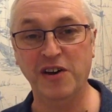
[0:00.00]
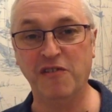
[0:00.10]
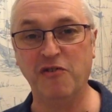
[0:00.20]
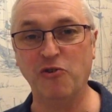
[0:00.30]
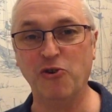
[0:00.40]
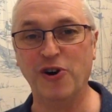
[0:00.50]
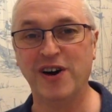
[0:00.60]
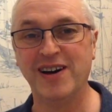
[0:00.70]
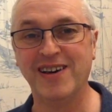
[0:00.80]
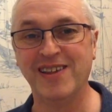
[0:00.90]
for
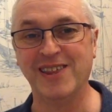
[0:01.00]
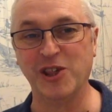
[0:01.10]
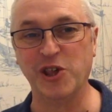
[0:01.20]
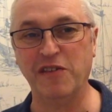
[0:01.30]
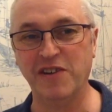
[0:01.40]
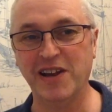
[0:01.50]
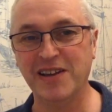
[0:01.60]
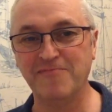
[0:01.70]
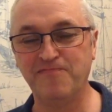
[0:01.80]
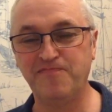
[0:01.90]
this evening.